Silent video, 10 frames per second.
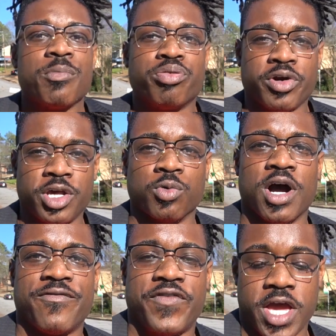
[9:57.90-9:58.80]
pretty
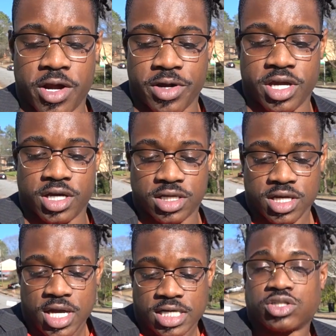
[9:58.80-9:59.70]
rough area.
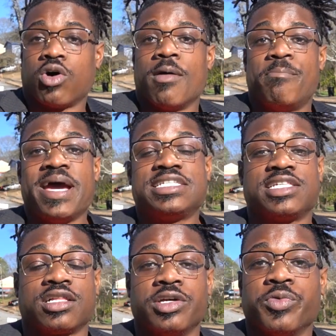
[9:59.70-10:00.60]
So I'm
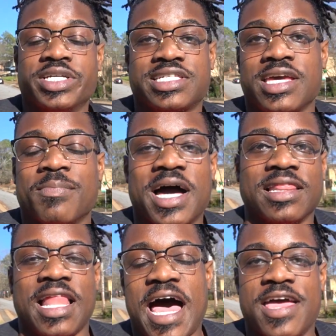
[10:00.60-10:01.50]
basically risking my
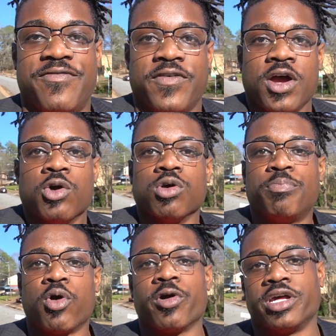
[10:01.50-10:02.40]
life
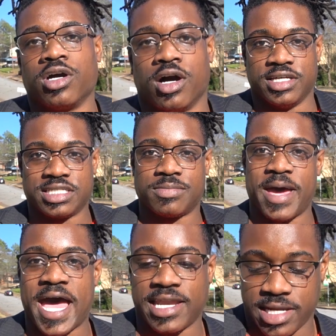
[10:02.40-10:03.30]
reporting this
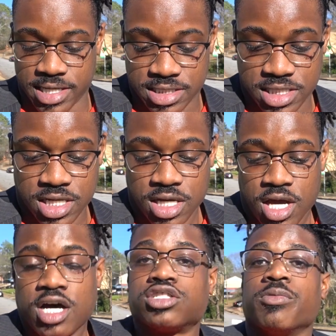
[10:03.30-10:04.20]
madness.
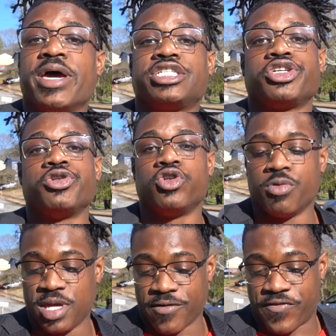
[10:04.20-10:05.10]
So make sure you
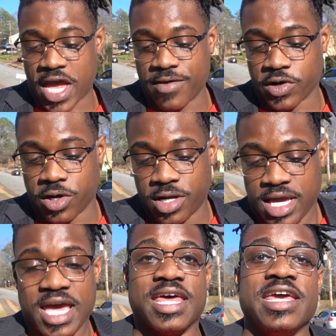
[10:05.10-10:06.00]
do me a favor
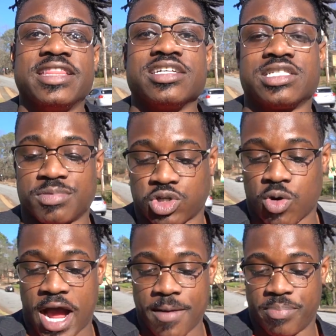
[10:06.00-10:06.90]
and hit the
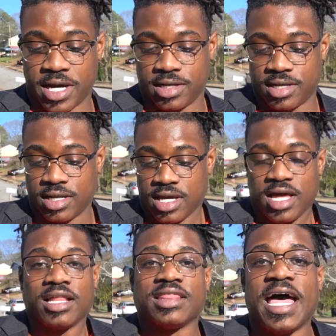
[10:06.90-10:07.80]
subscribe button.
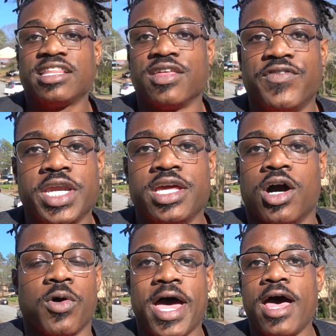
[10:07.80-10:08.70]
Like the
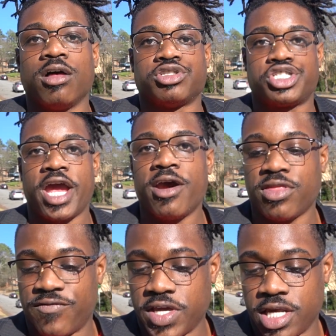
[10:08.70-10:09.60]
video, hell, share
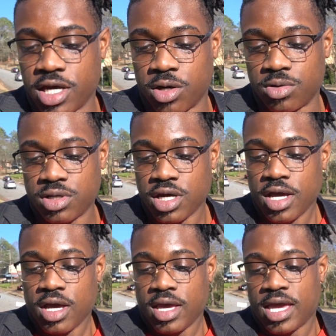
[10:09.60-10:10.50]
the video.
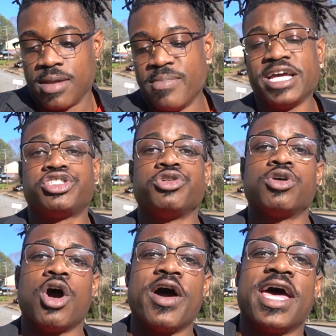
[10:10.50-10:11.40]
And make sure you
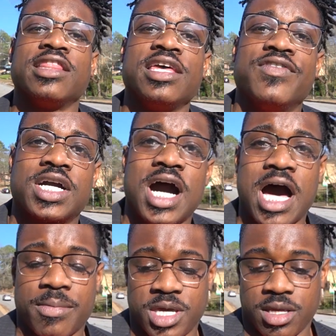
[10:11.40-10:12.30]
go ahead and leave a
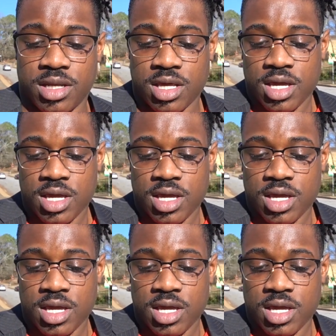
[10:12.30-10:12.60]
comment